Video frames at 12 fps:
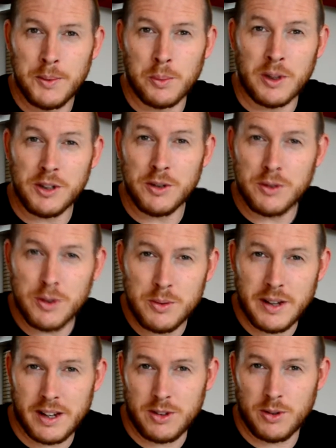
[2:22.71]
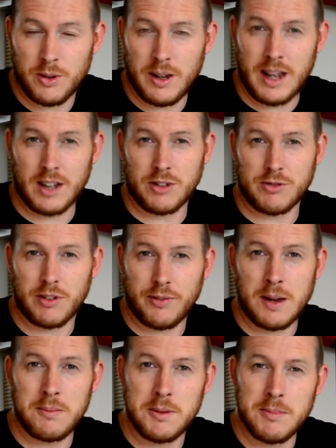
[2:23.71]
When you do get your extra
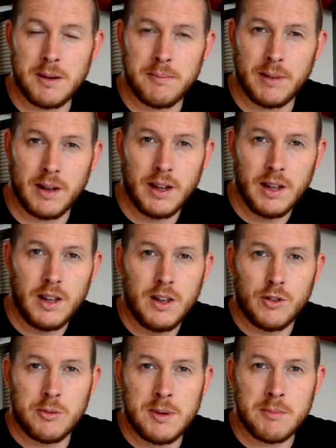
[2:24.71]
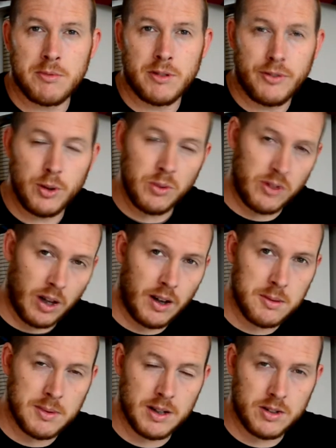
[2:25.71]
family member, remember, if you
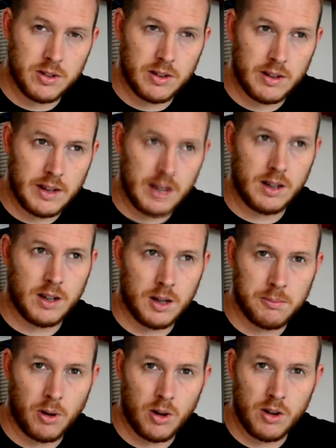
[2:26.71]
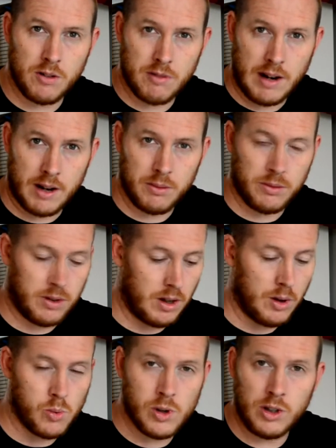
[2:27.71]
time it so that they come on a round
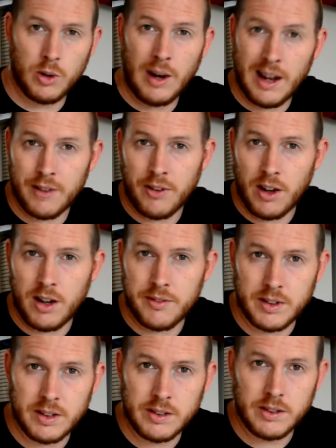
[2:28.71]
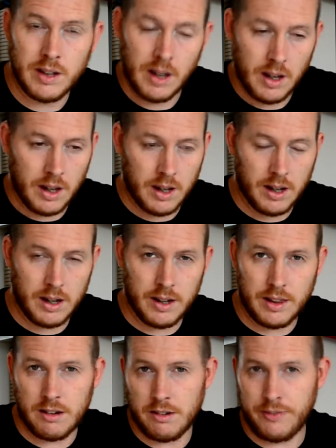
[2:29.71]
when you have harvest,
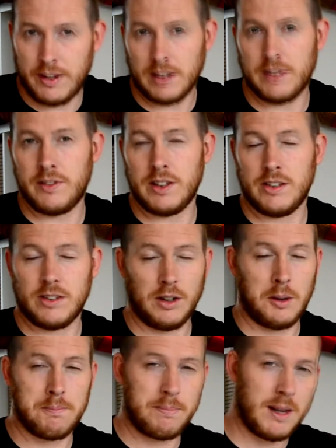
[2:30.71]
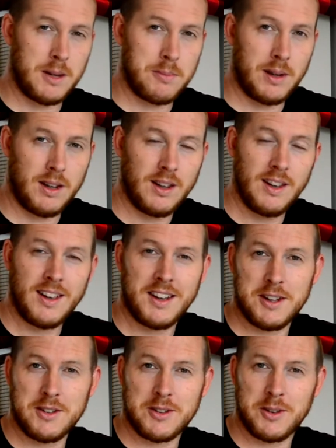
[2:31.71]
they're effectively still a baby,
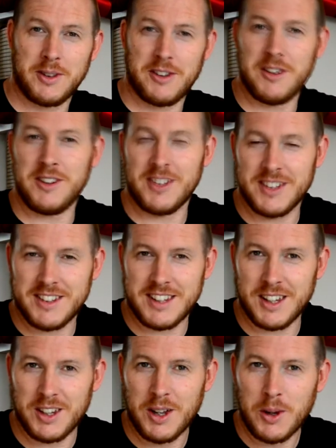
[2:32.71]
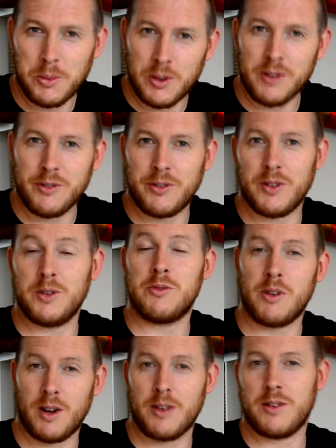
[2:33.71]
and so they're only going to take 1 food
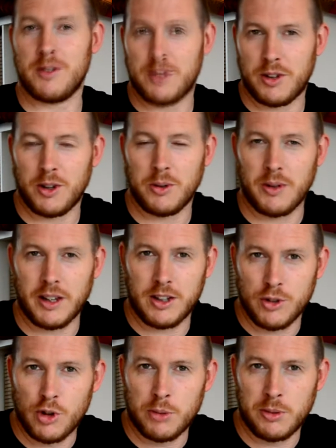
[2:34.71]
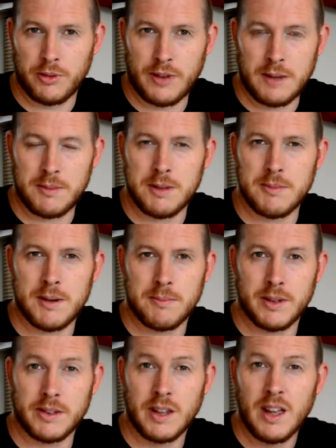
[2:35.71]
rather than 2 like your normal family
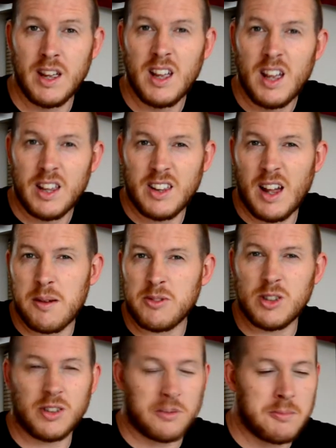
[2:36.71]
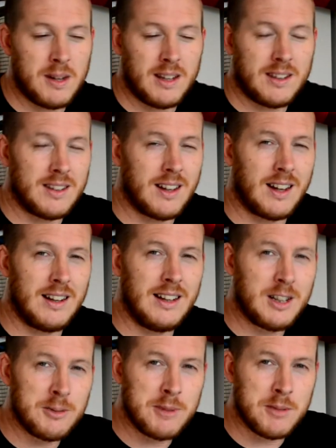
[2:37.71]
members. That just makes it a
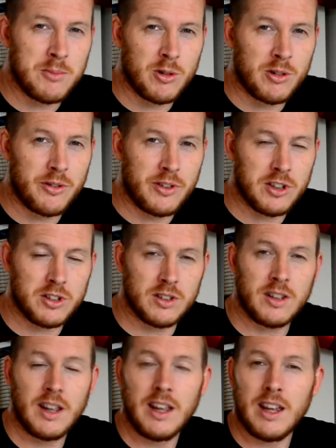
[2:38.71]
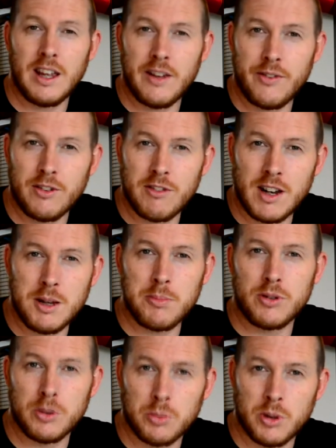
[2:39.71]
little bit more efficient if you're able
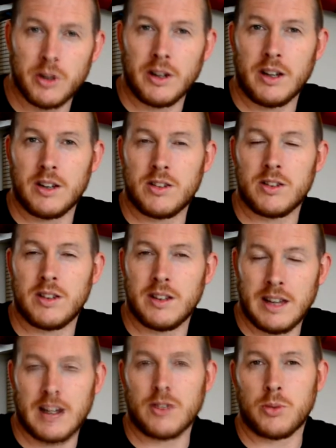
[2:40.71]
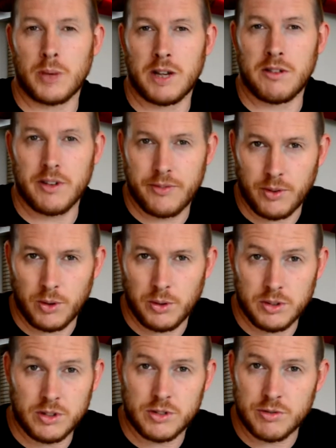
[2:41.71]
to work it so that that's where it
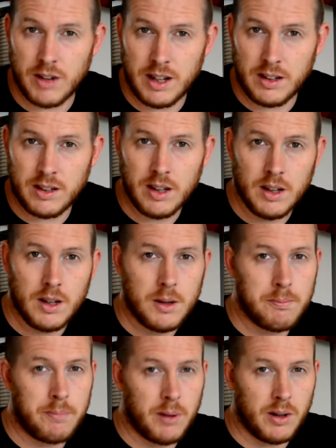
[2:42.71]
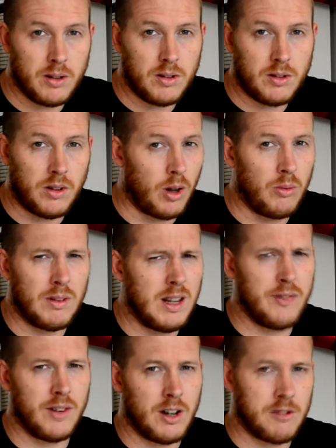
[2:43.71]
falls. Great, but don't
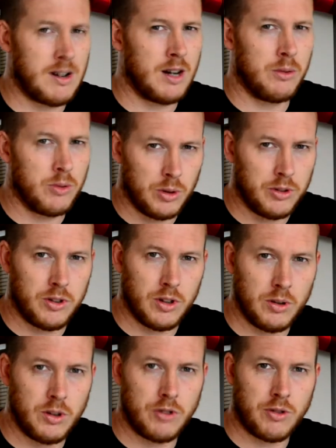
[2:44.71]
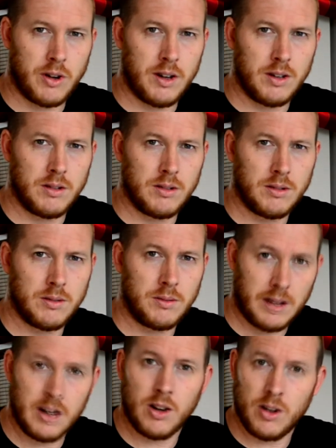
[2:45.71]
leave it a round or 2 to try and
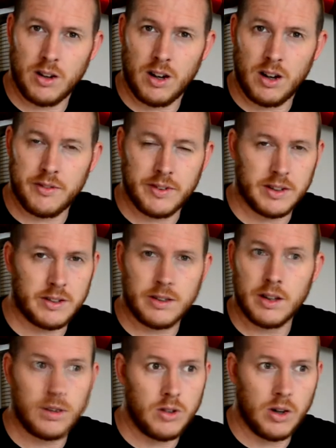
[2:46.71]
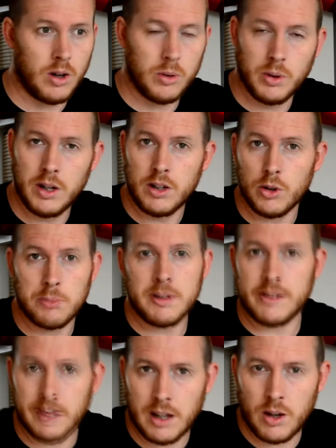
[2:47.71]
get it on a harvest. No, you're
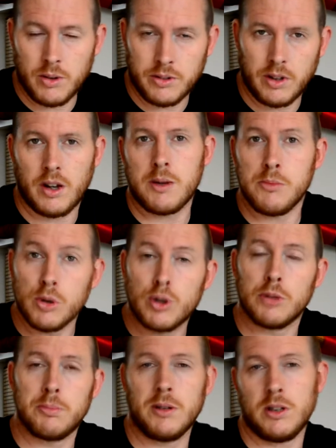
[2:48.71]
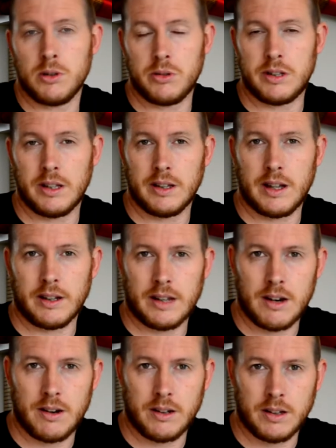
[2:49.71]
missing out on time. You could be using that
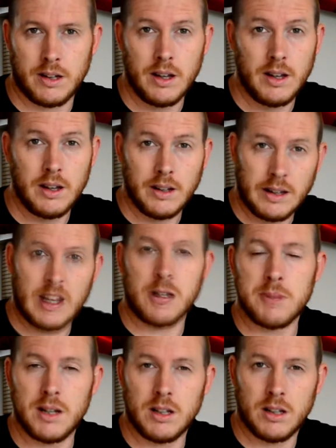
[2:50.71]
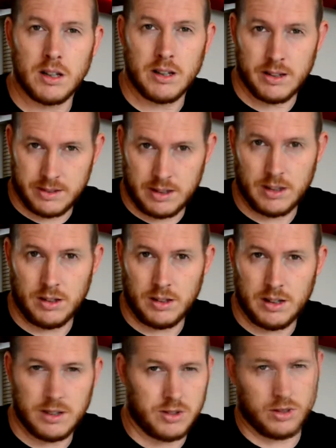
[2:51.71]
character. Get them in still
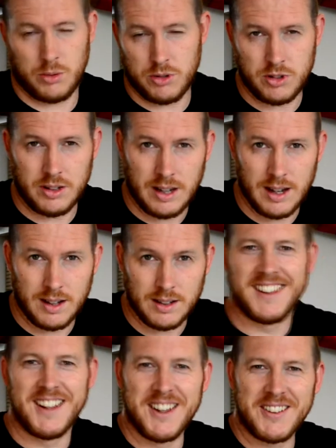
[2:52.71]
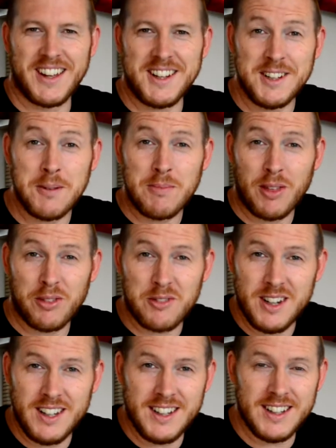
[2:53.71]
as soon as you can. Okay, number
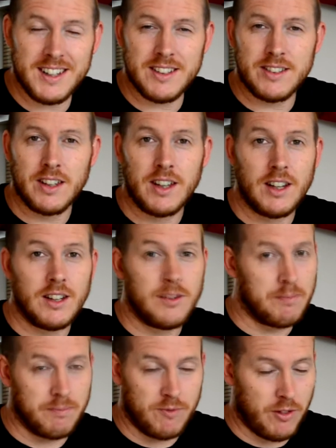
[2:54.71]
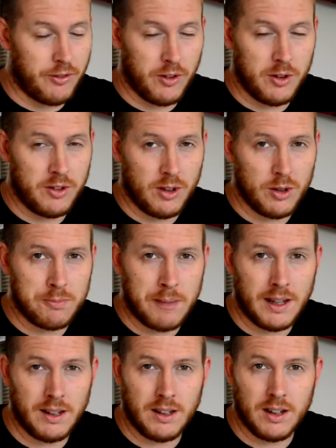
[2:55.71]
3 is referring to those
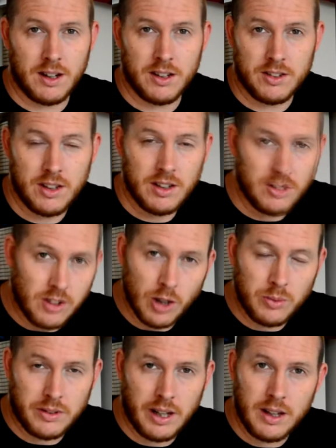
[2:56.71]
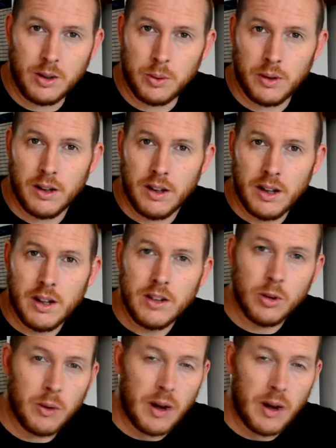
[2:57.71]
begging cards. Don't take one. Do